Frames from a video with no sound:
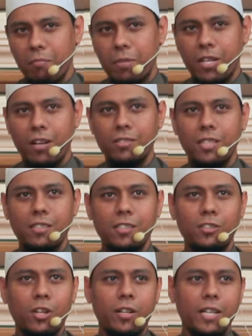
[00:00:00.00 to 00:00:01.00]
because it
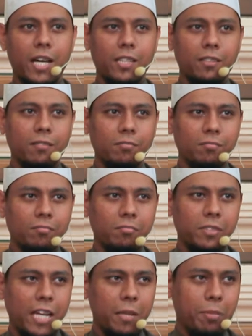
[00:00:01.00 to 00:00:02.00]
is not done
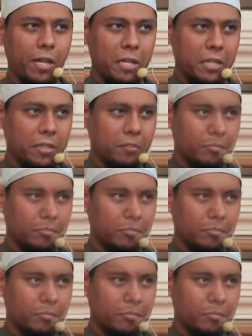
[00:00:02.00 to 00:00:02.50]
deliberately.